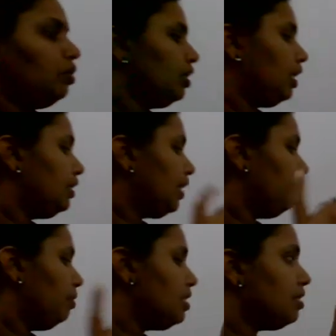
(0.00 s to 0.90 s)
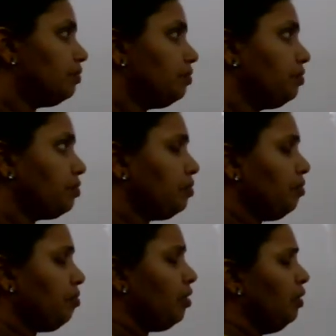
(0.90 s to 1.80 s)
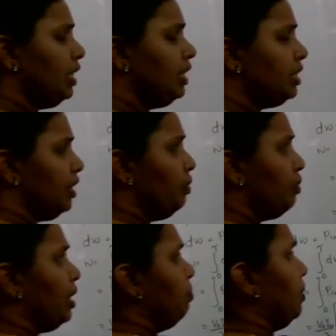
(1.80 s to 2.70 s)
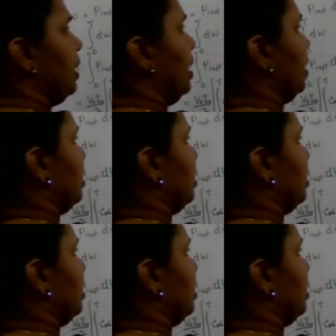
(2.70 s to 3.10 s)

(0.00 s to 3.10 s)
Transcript: Total time is, what is it? 1 period.